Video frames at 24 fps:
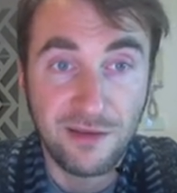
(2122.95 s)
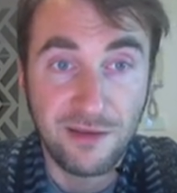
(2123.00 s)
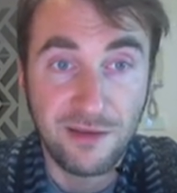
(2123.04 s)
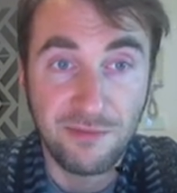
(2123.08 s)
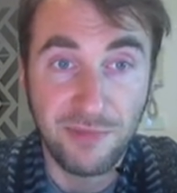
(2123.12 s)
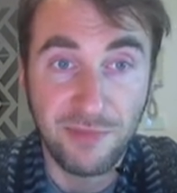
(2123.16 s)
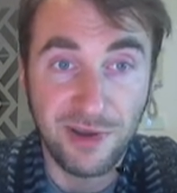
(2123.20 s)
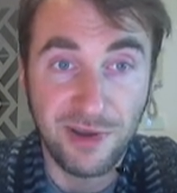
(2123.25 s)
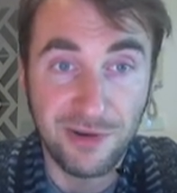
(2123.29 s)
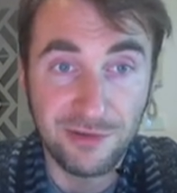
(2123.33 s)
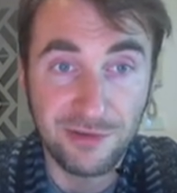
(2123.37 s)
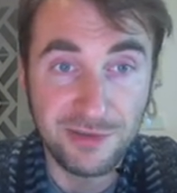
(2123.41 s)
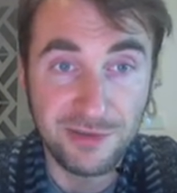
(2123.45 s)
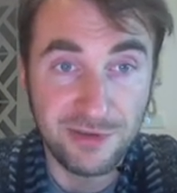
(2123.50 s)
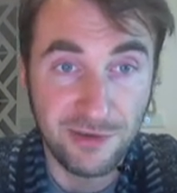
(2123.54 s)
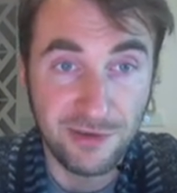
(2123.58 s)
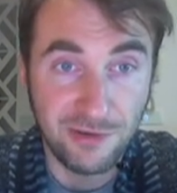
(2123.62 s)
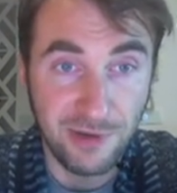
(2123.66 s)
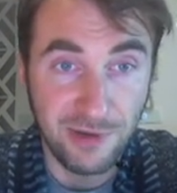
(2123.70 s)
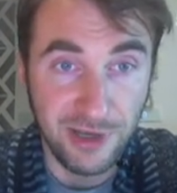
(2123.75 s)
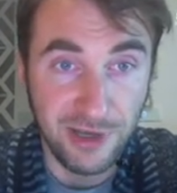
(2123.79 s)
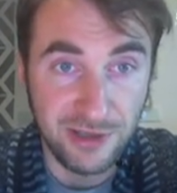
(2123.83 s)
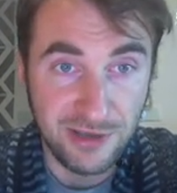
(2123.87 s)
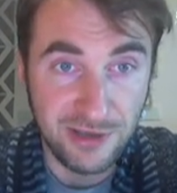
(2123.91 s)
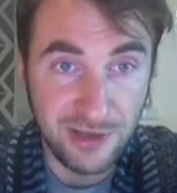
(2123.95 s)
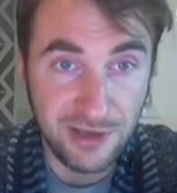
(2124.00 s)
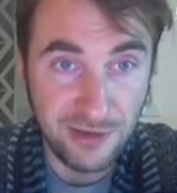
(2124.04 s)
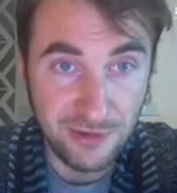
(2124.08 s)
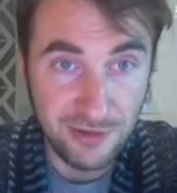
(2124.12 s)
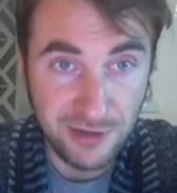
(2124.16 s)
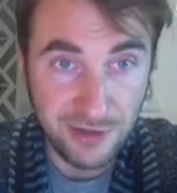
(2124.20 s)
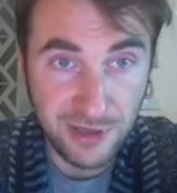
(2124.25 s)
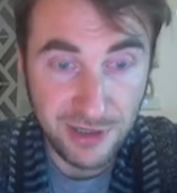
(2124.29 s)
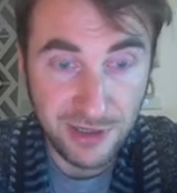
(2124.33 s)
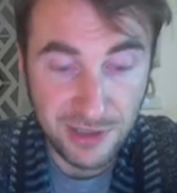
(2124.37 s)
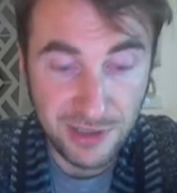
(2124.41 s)
but also quite
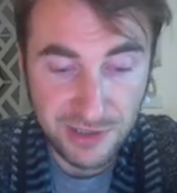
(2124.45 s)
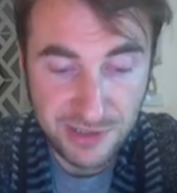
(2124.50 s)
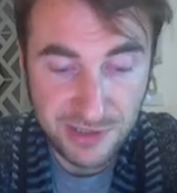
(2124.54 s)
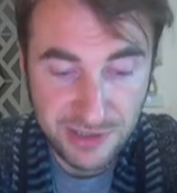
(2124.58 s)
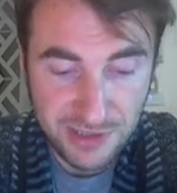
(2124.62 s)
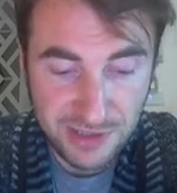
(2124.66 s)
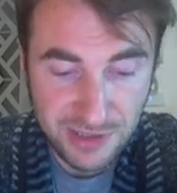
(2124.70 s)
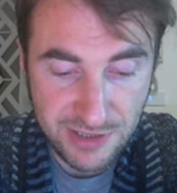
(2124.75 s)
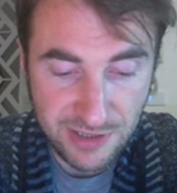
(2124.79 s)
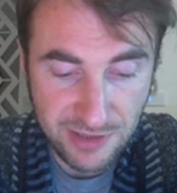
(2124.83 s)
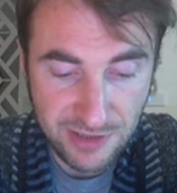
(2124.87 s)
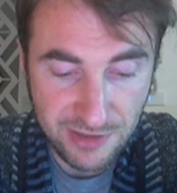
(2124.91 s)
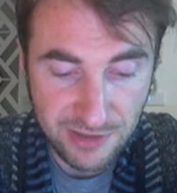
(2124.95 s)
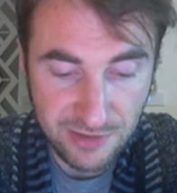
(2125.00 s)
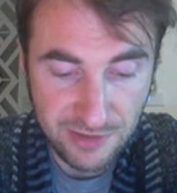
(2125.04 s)
curious.